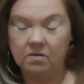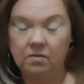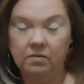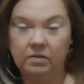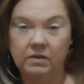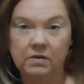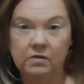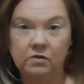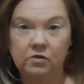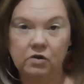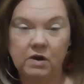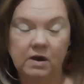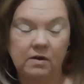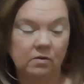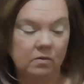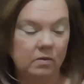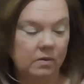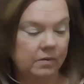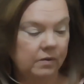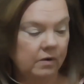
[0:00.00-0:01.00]
on this
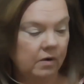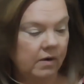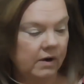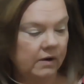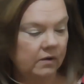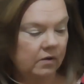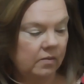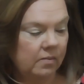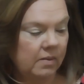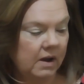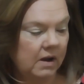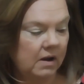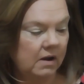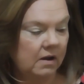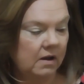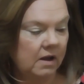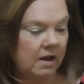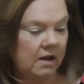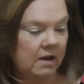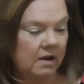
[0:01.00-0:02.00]
channel, I was going to
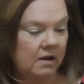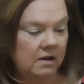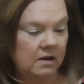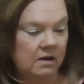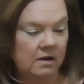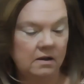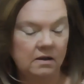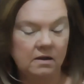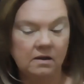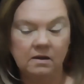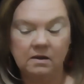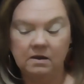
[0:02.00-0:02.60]
make a